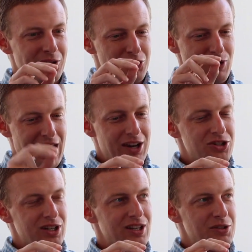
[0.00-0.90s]
the
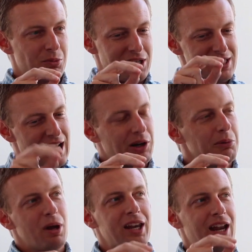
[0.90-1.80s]
strategy is we're going to take
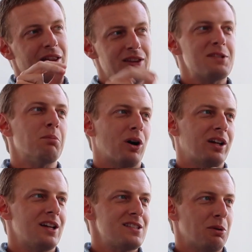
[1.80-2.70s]
our money out of these
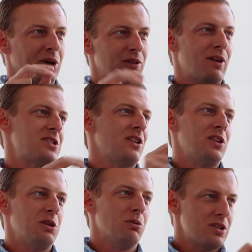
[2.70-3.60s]
markets and we're going to invest it in
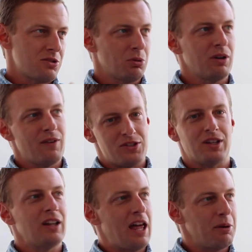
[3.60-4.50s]
the US or we're going to invest
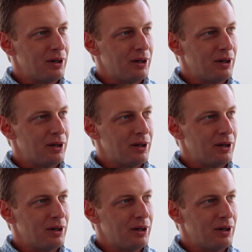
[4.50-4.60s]
it in Latin